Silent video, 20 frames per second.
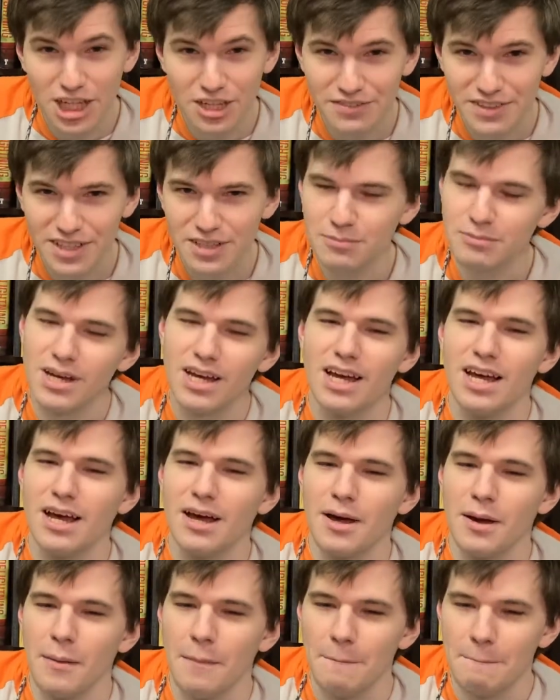of them.
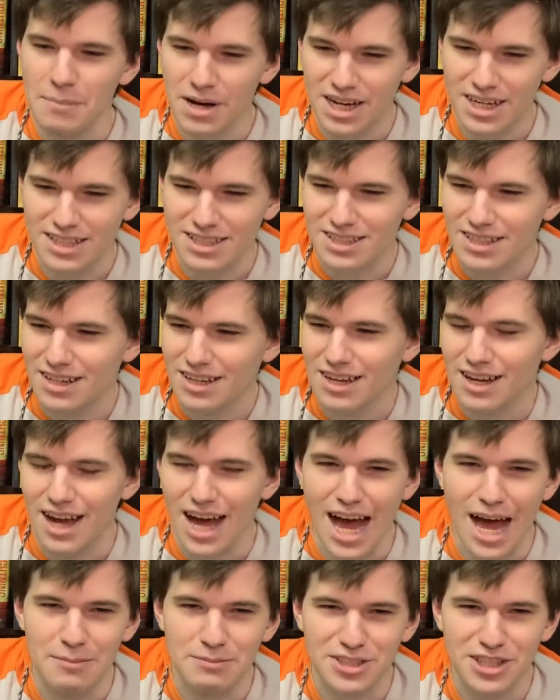But
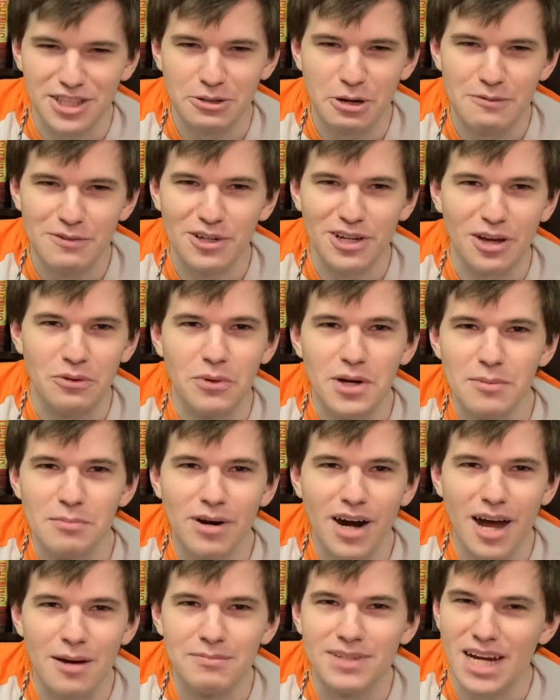I'm just gonna go over like what
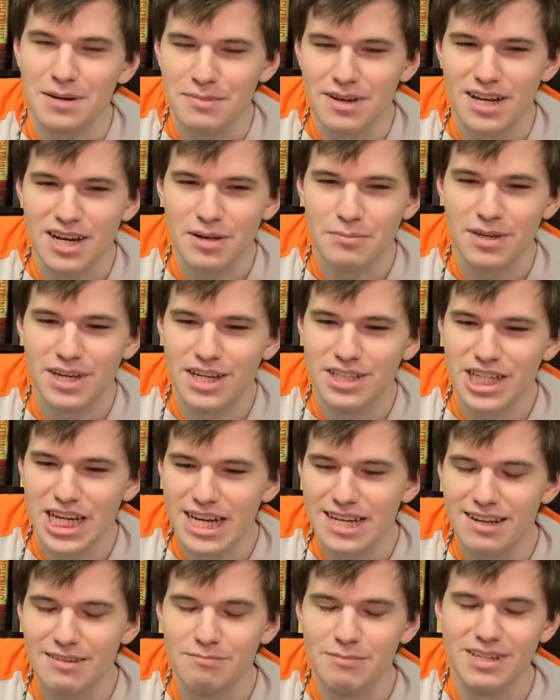prompt I'm hitting because
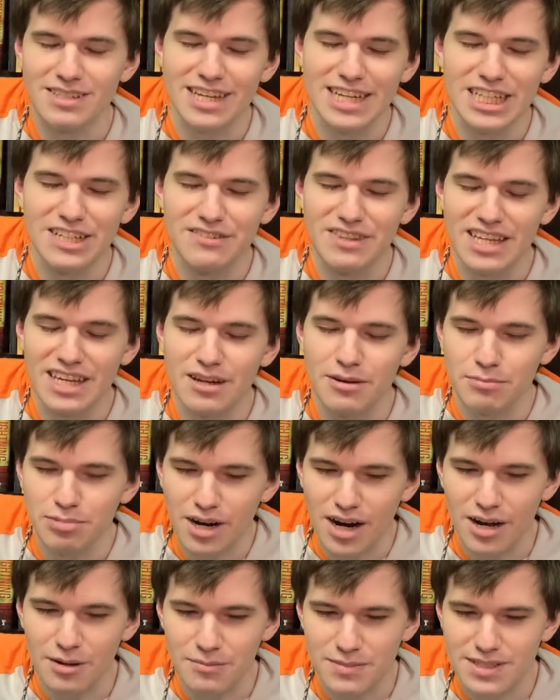each of the
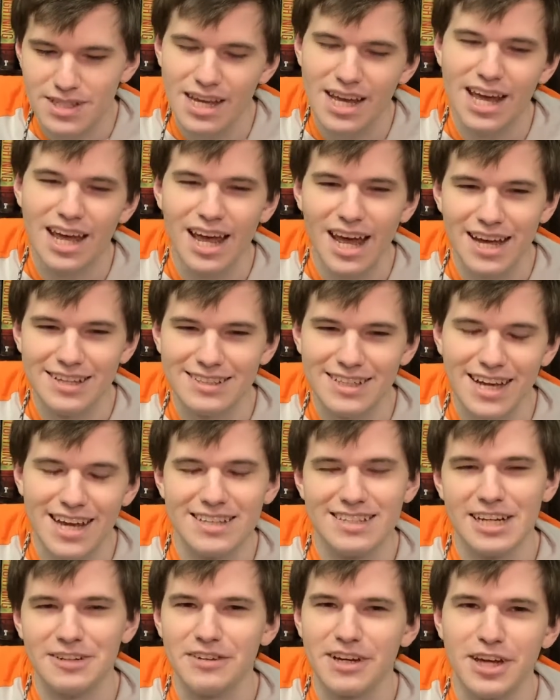prompts has like a
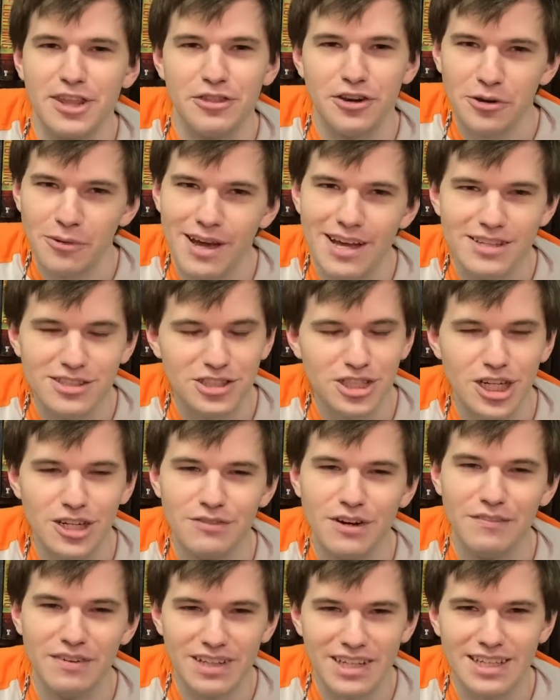set of like three ways to
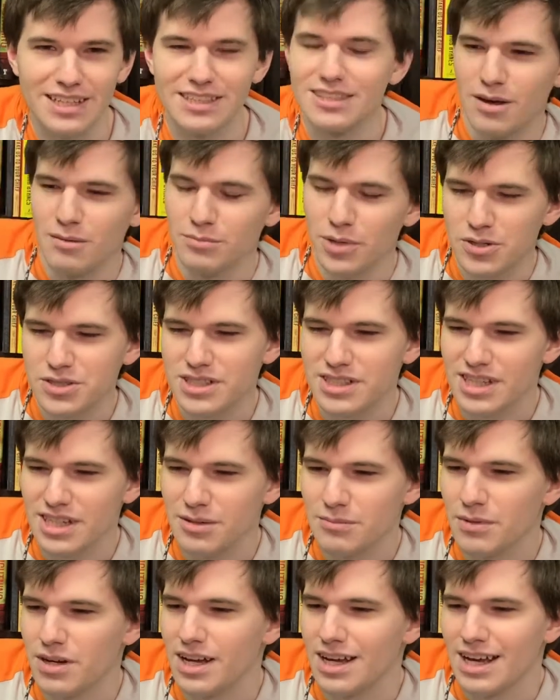fulfill it. Most of
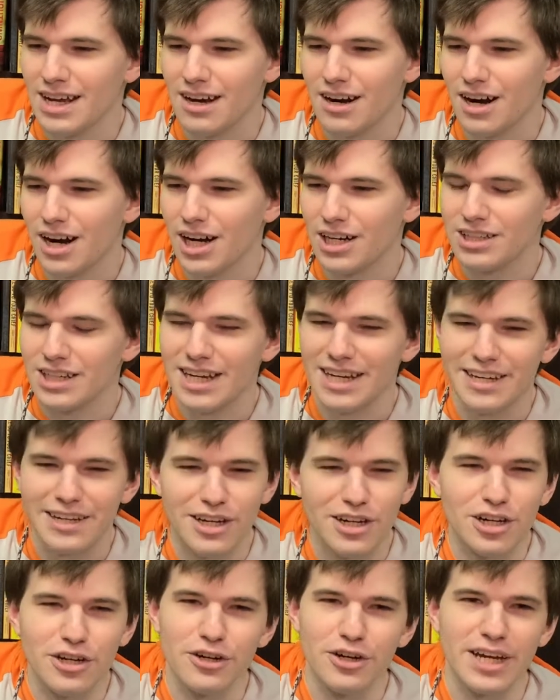them are like
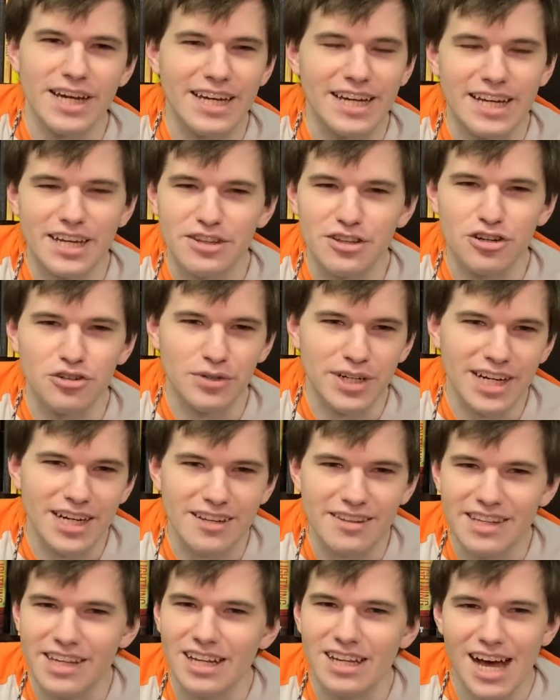either
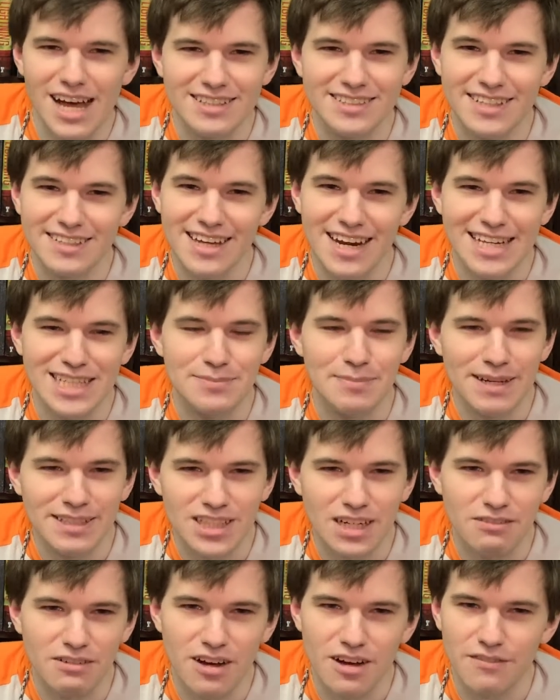read the classic that it's based
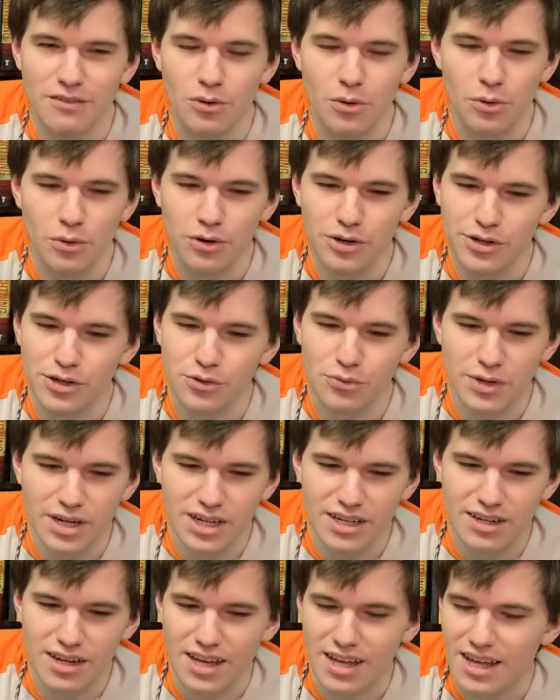off of or
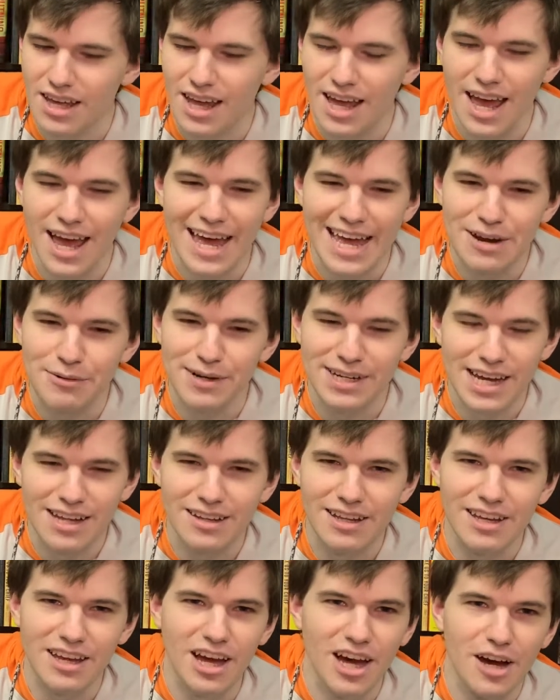read a
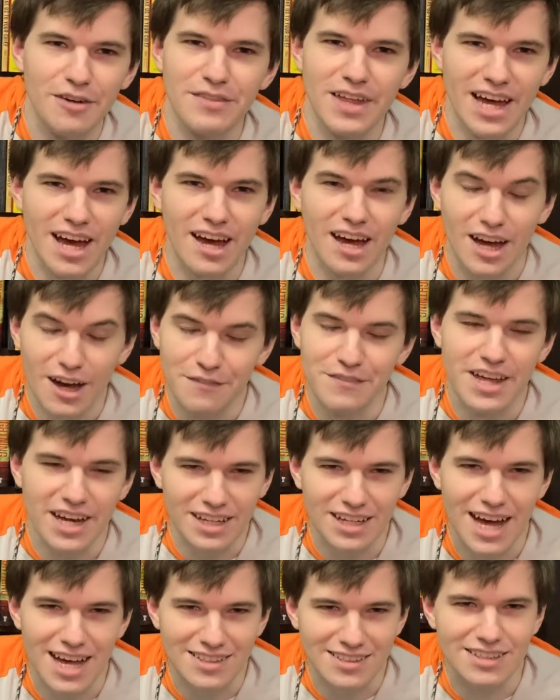retelling of that
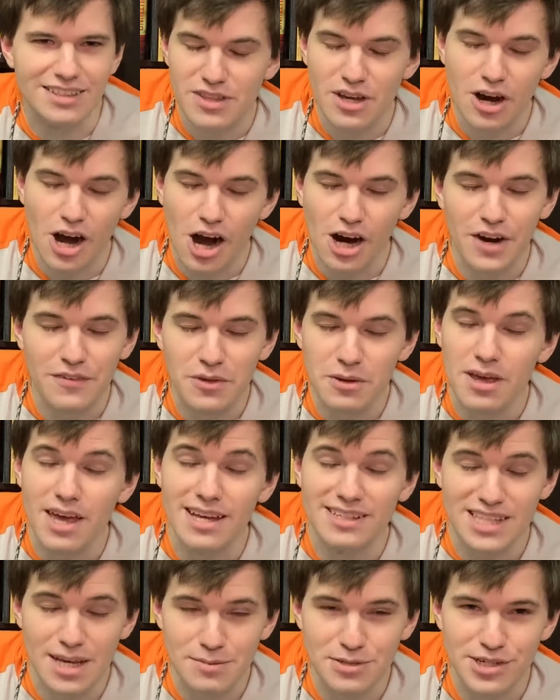classic. There are a few
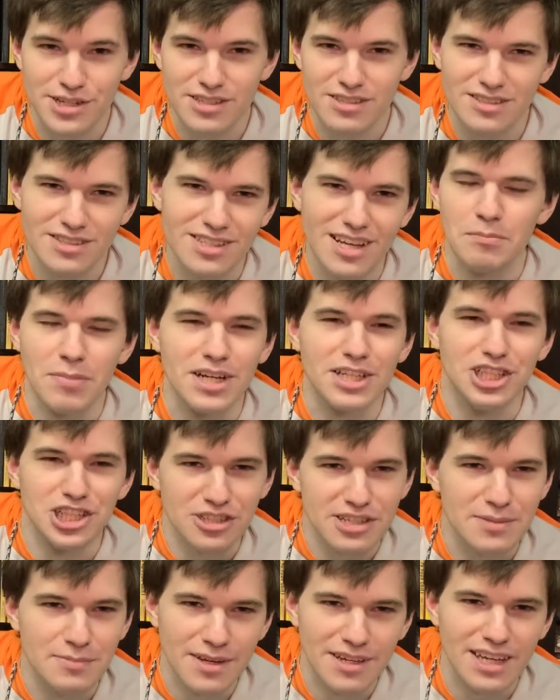exceptions, but
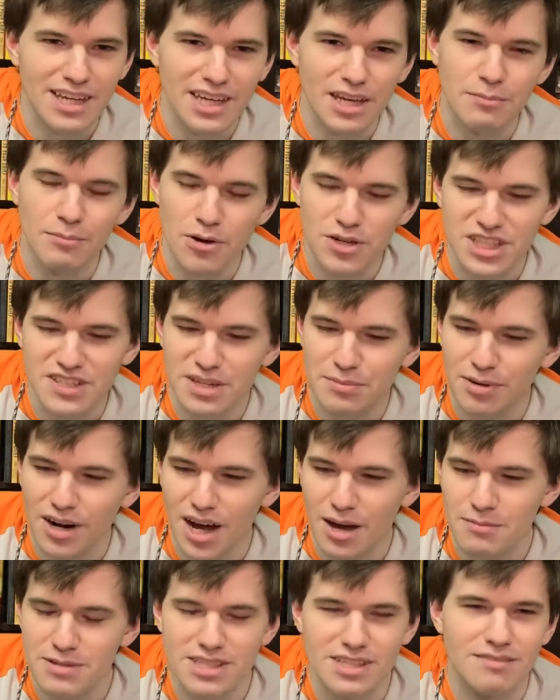generally speaking, most of the
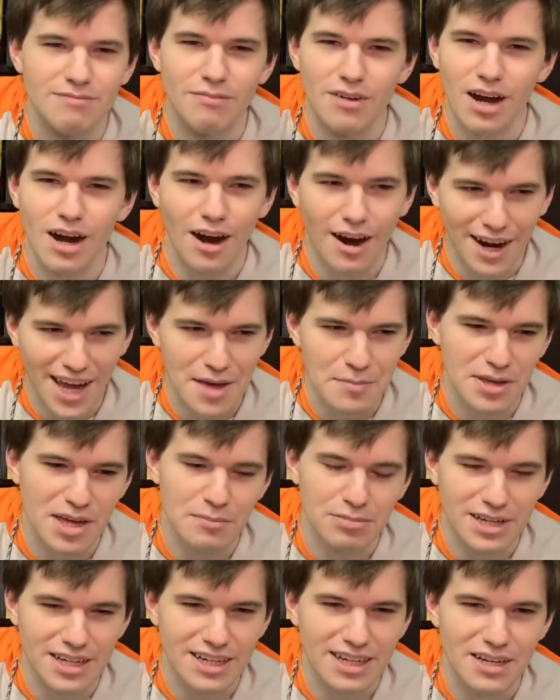prompts can be
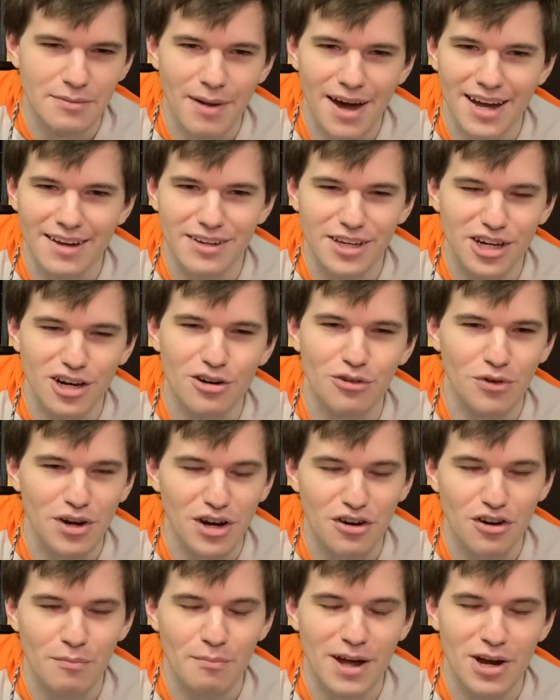completed by, you know,
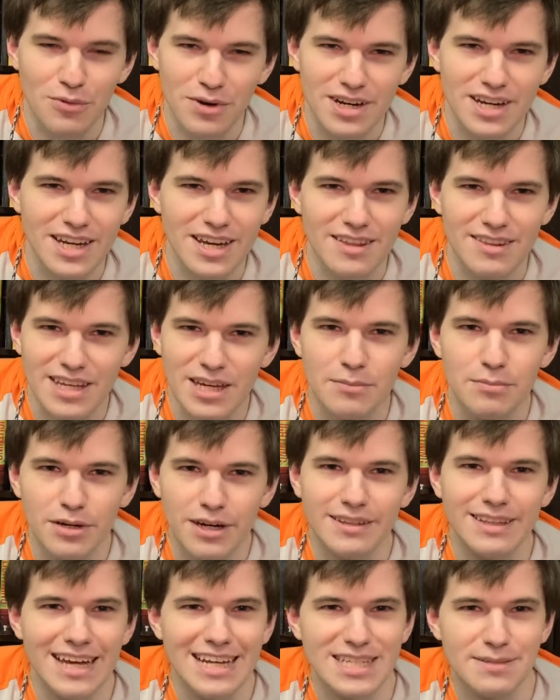by reading the
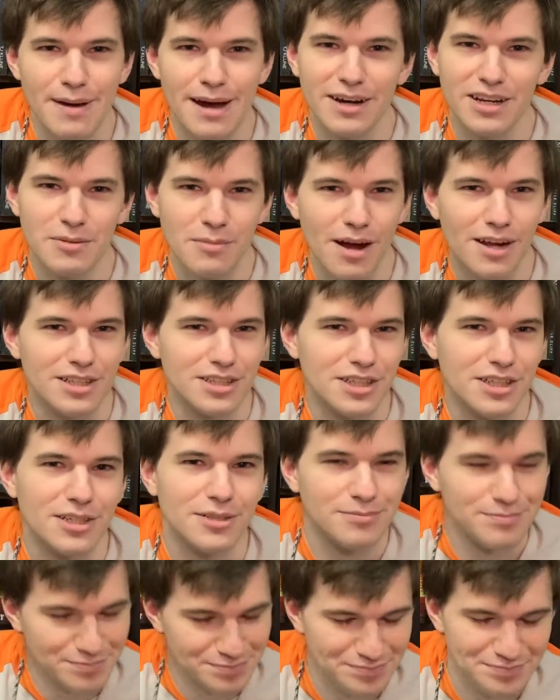book that inspired the
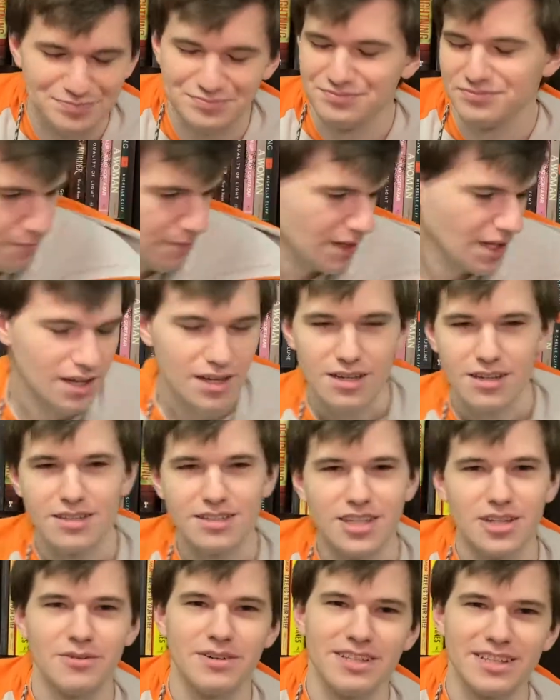monster.
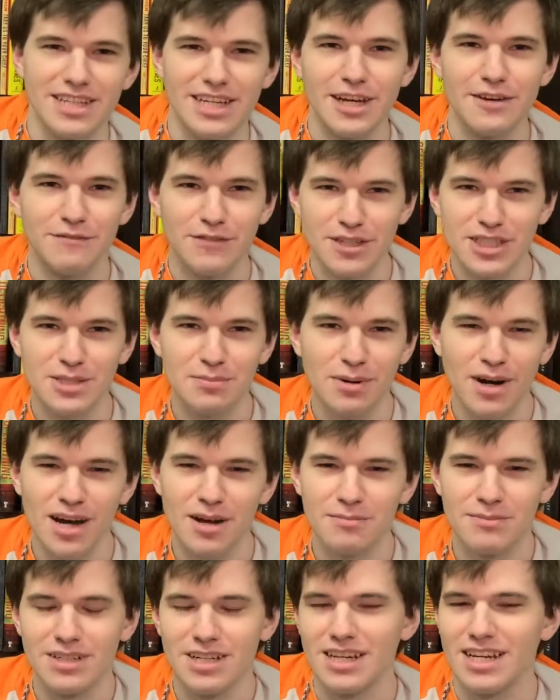So the first
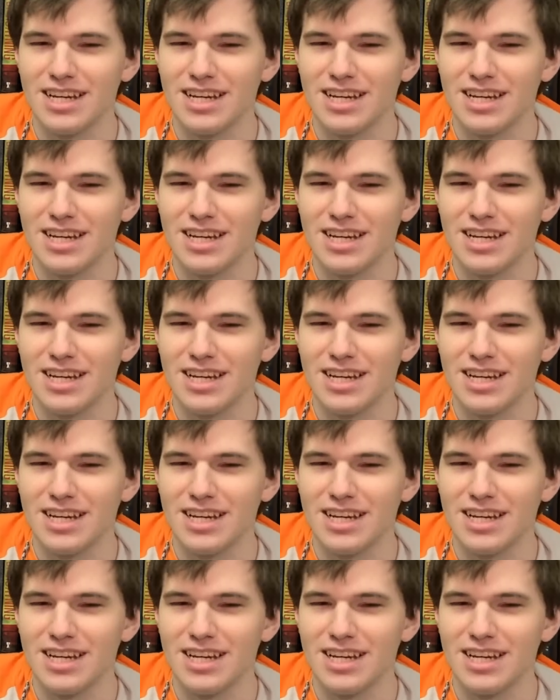prompt